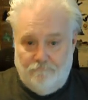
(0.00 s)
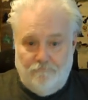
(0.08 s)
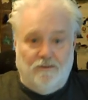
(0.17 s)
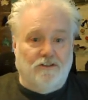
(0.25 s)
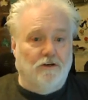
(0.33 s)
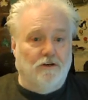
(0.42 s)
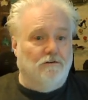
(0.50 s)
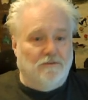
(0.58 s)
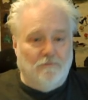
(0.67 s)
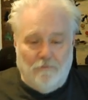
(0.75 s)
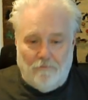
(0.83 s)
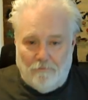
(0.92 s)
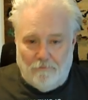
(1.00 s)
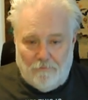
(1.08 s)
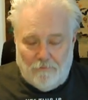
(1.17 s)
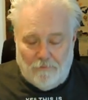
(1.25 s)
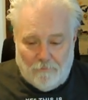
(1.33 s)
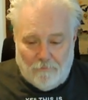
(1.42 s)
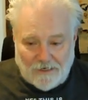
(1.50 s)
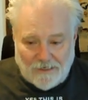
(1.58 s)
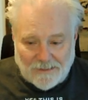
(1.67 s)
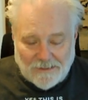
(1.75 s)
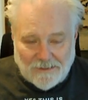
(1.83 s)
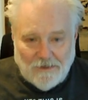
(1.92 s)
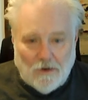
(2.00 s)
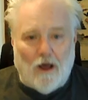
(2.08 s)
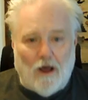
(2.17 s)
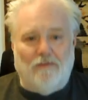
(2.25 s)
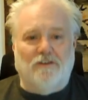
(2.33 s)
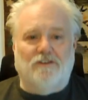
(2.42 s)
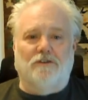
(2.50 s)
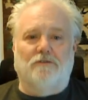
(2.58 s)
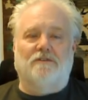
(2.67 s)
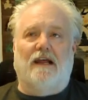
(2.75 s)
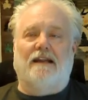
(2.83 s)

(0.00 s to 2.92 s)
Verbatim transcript: the Jews, but it's not the Jews.